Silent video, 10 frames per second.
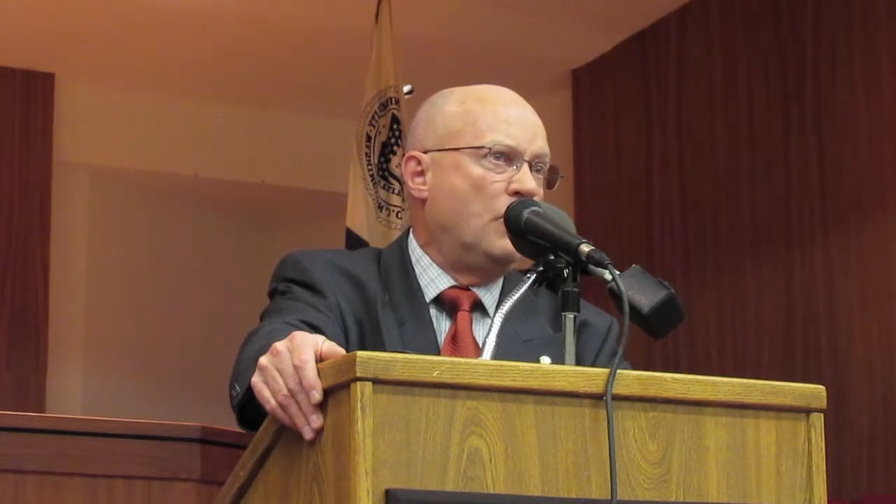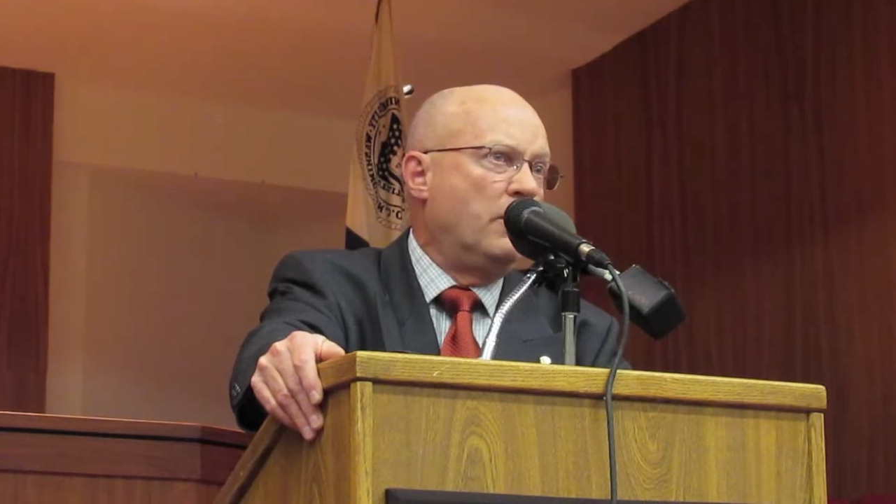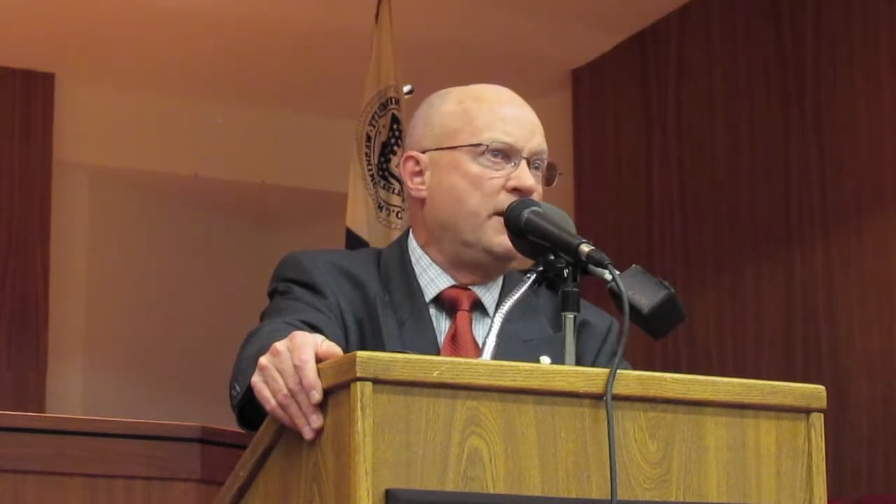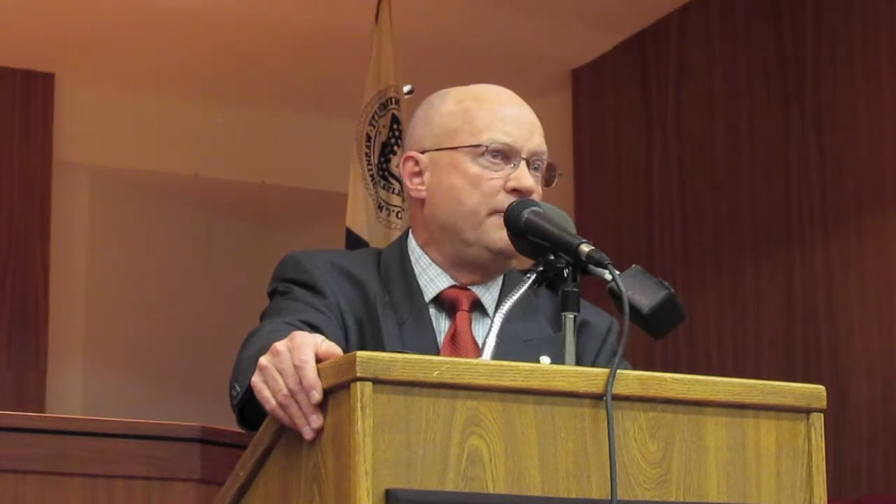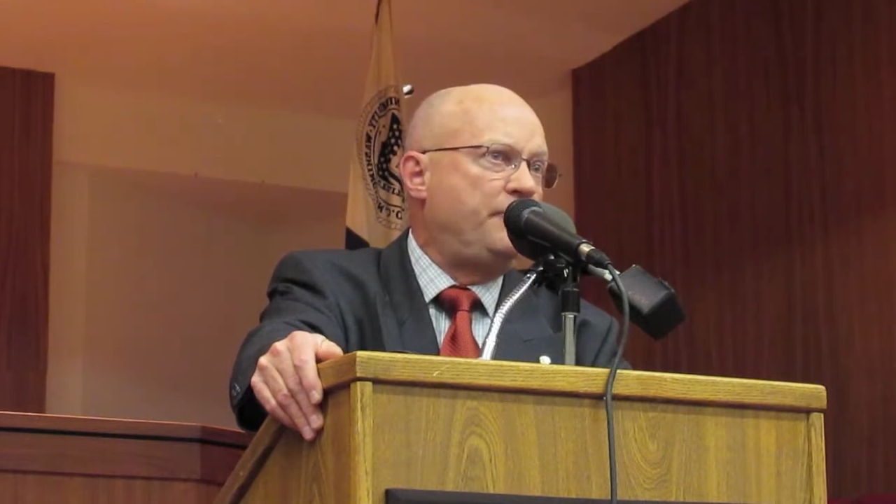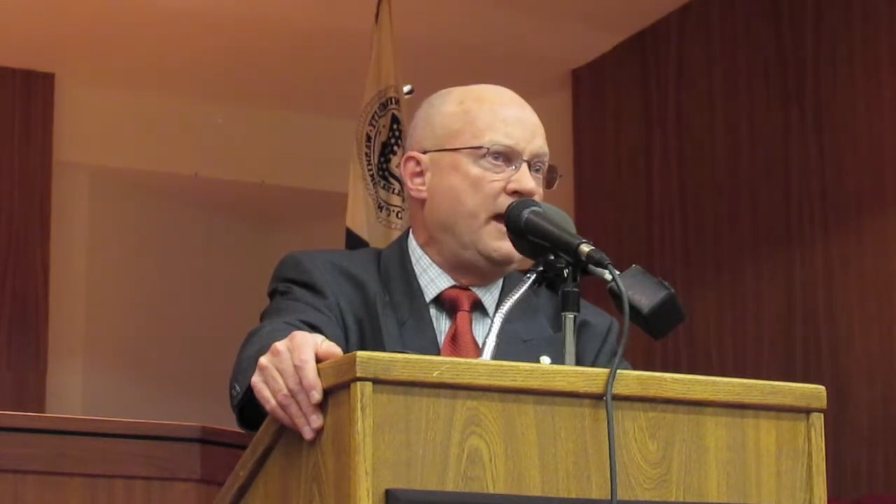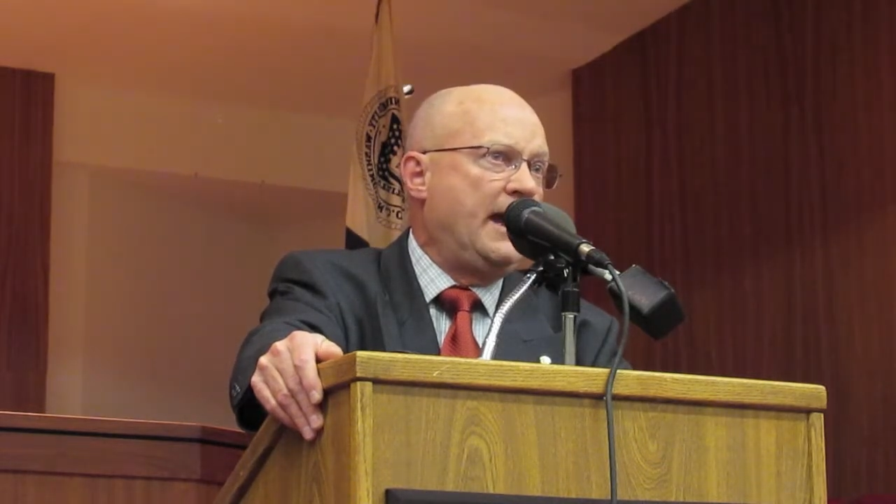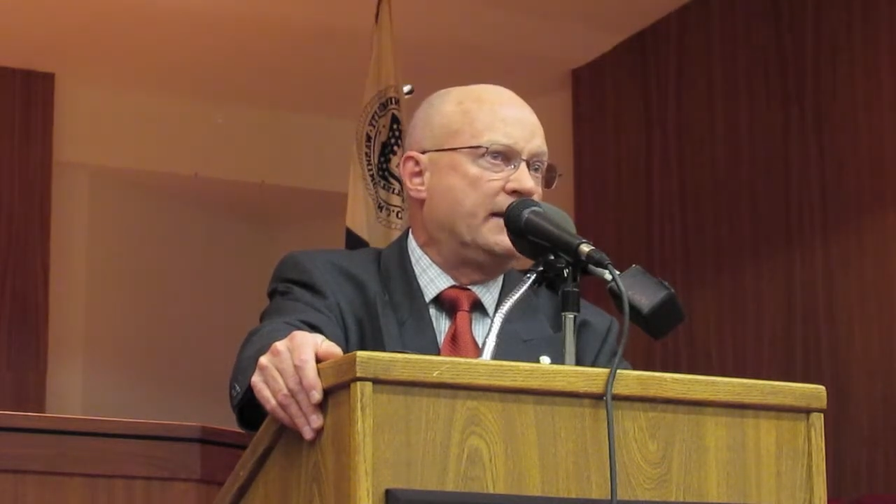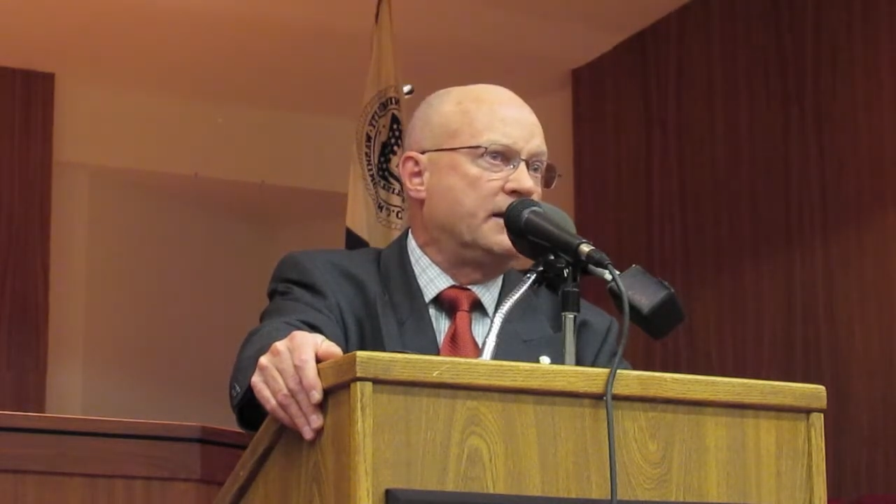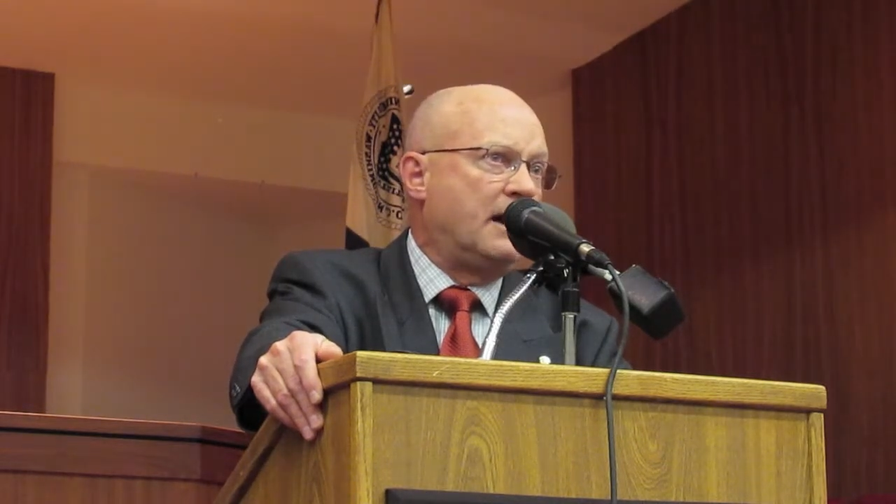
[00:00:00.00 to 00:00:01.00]
were in
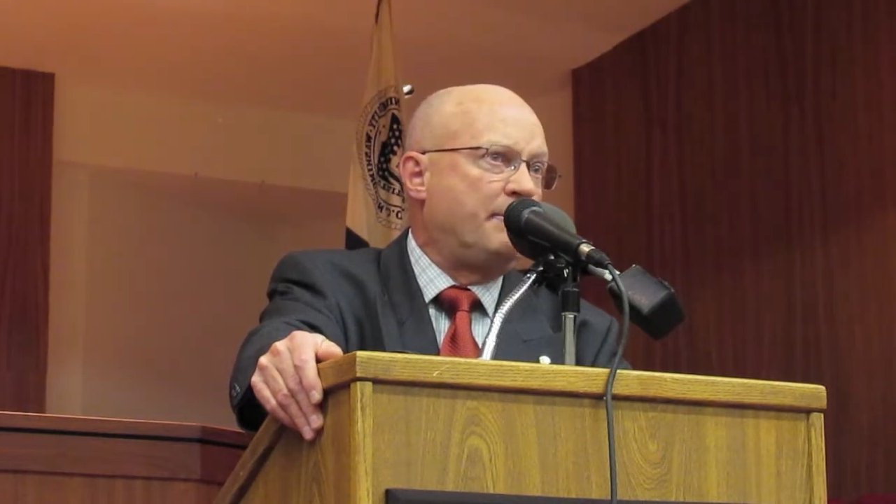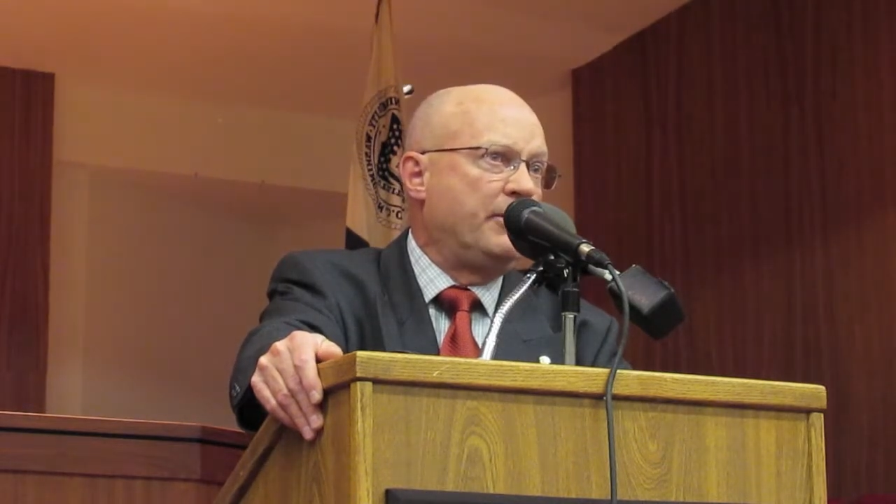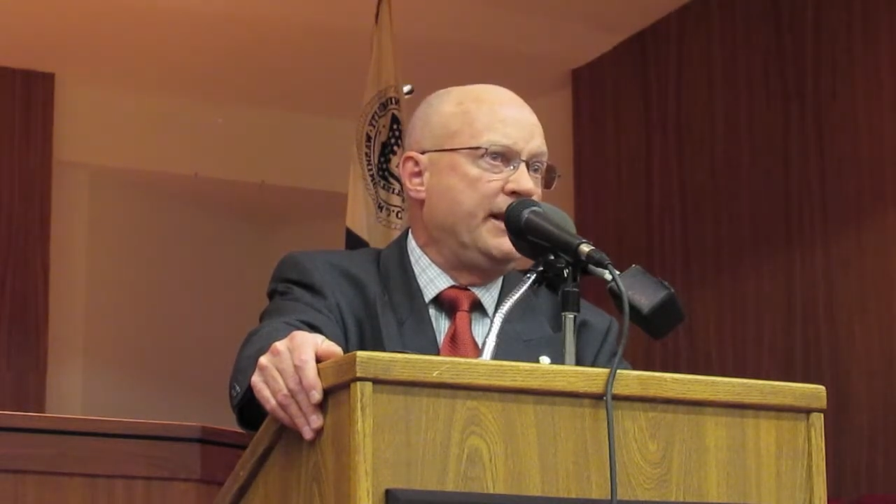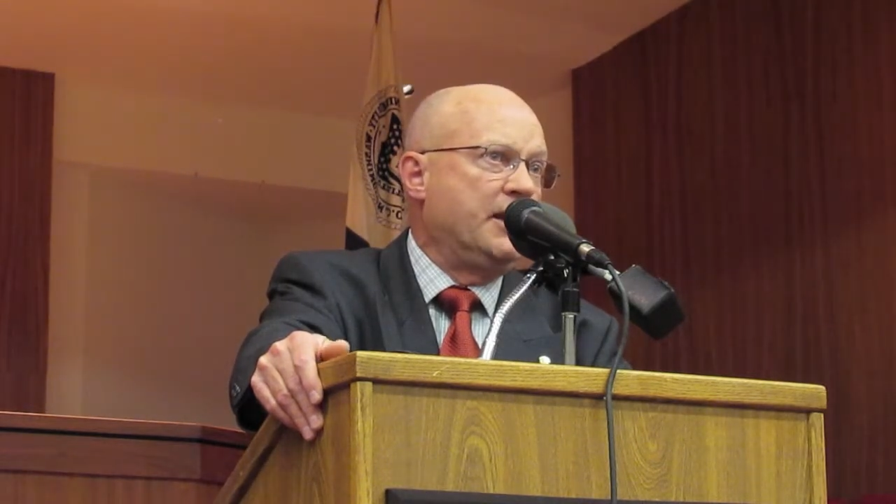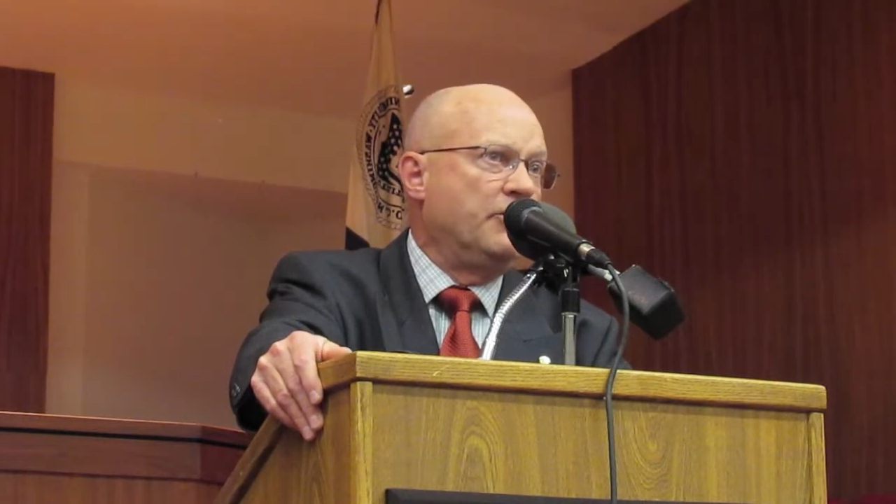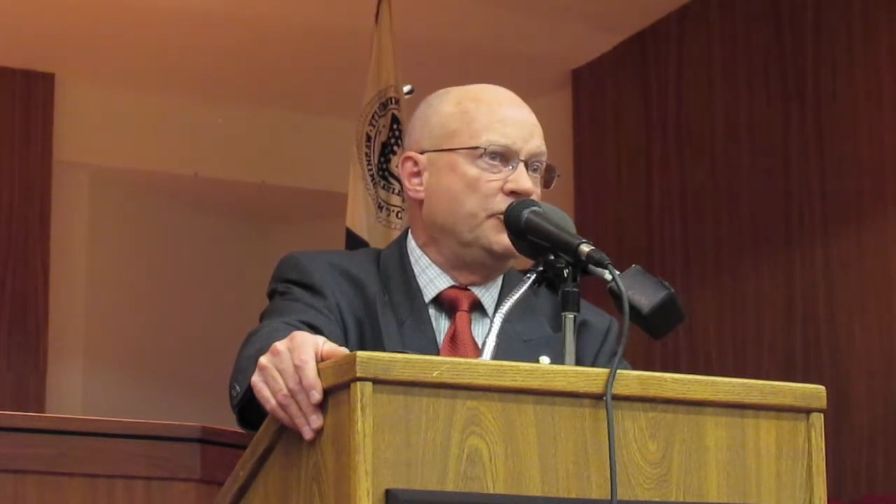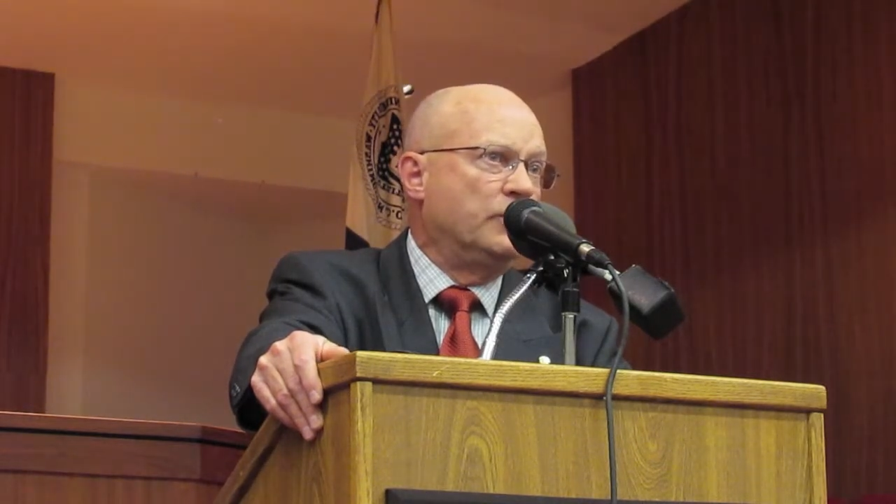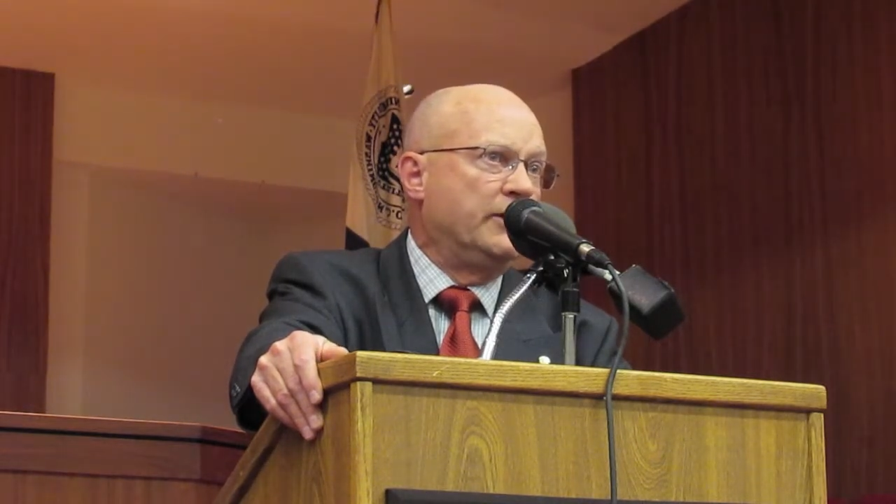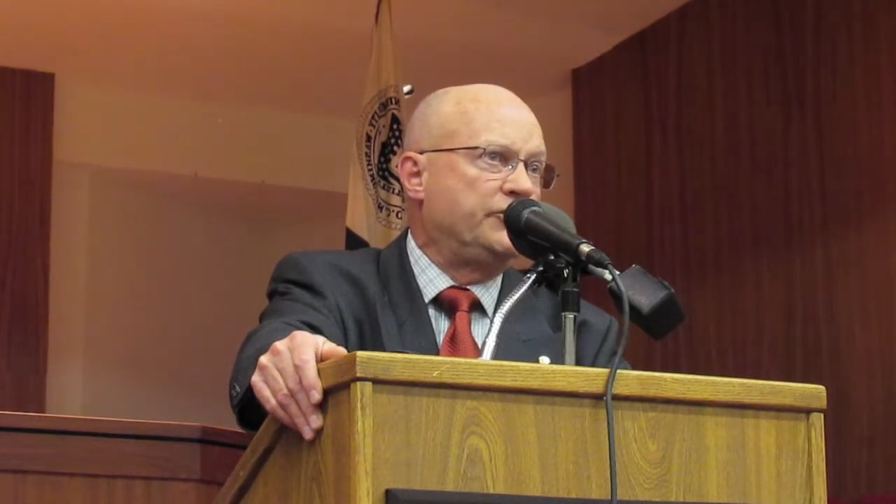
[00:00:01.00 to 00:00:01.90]
fact operating on U.S.